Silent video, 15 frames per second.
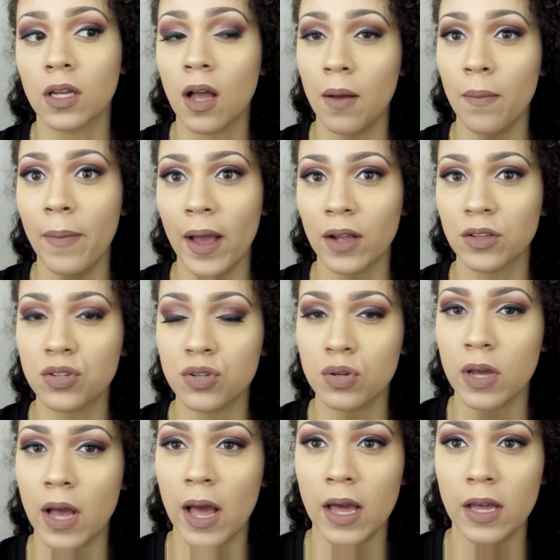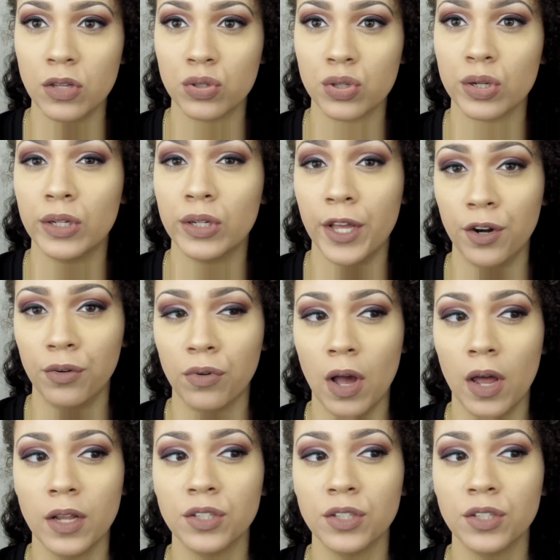come back to you guys later on